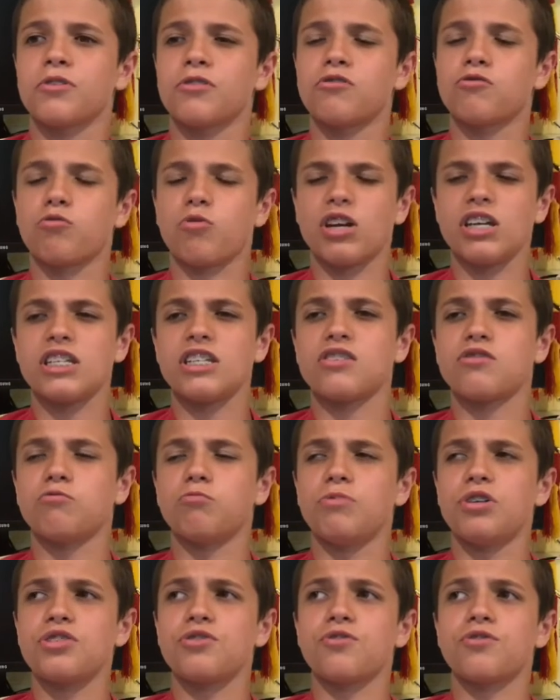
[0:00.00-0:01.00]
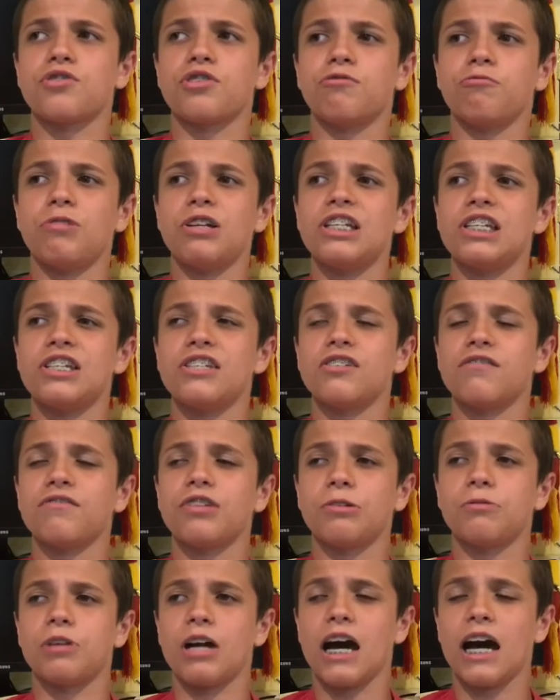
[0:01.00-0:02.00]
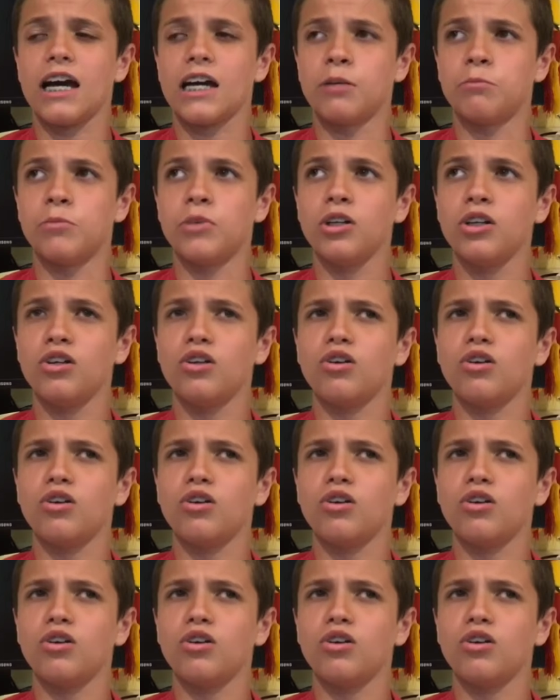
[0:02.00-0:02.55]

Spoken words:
greatest wizards and witches of their time,